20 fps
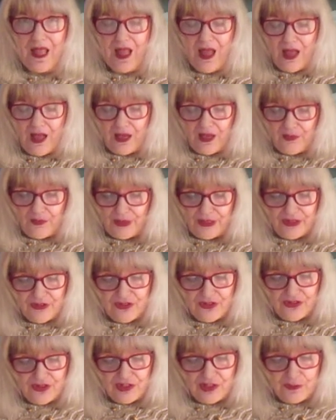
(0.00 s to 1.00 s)
I went to
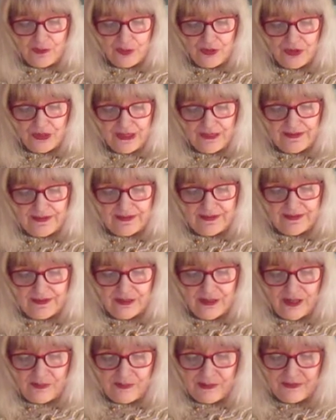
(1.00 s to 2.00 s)
see the priest
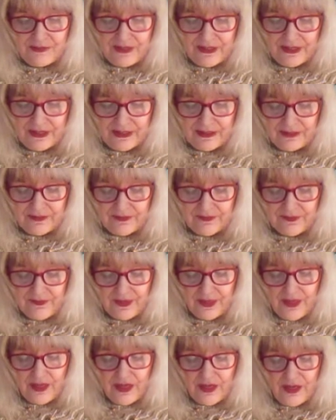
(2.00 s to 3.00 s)
up on the hill,
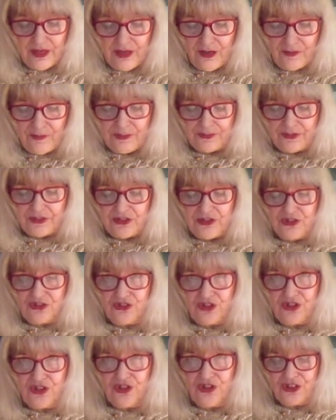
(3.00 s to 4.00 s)
up in his
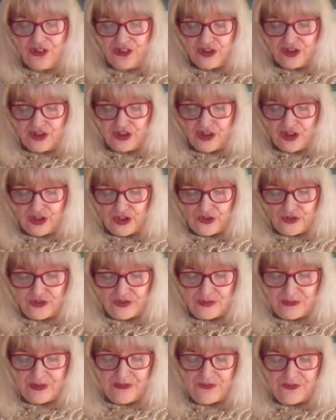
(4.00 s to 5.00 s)
dark,
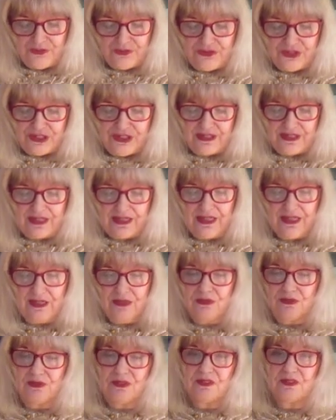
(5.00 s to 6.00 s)
gloomy, freezing
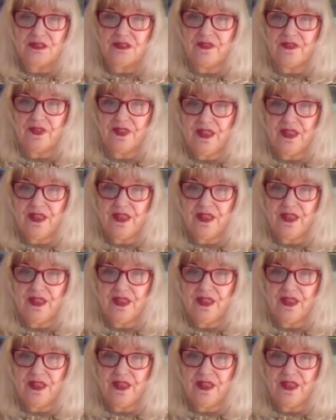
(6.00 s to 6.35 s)
house.